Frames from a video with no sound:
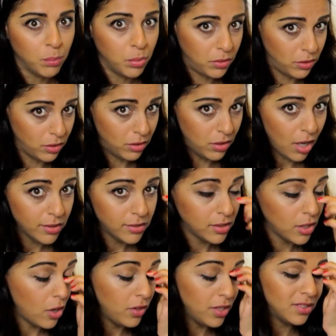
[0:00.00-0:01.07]
put the
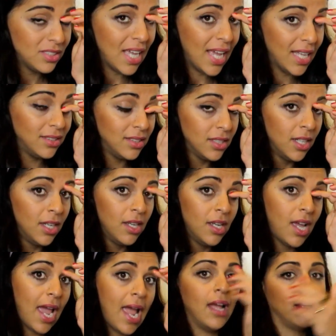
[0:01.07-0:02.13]
dot on its head
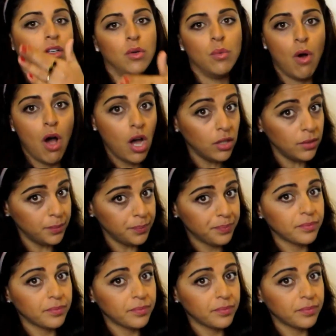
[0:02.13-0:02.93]
and go on.